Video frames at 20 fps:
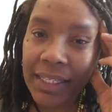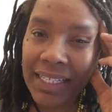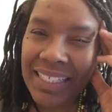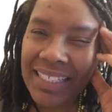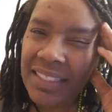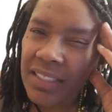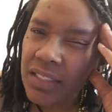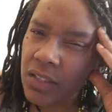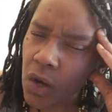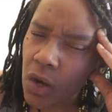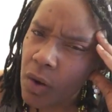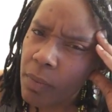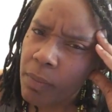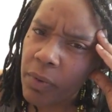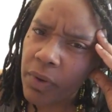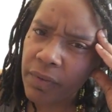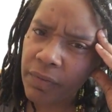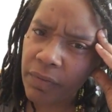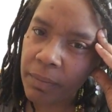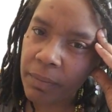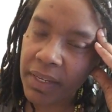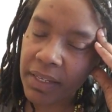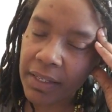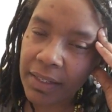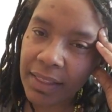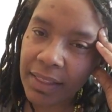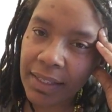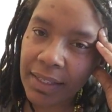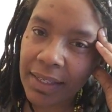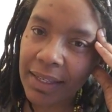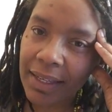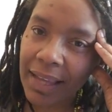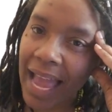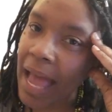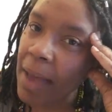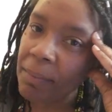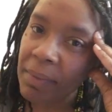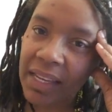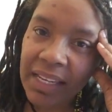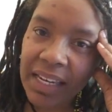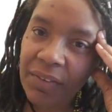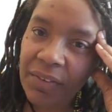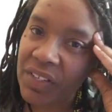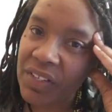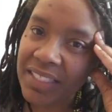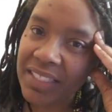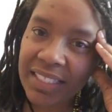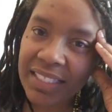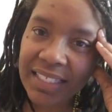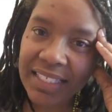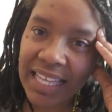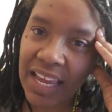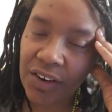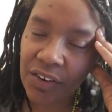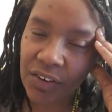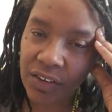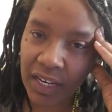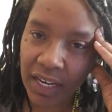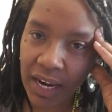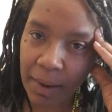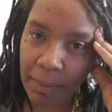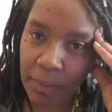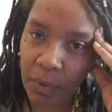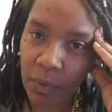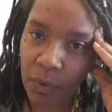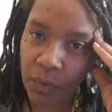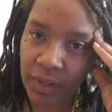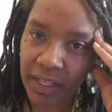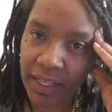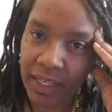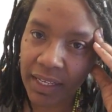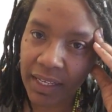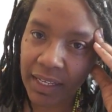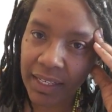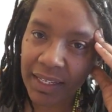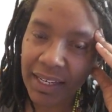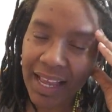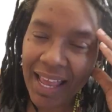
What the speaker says: It's sobering for me to think I may never see Saturn in Capricorn again.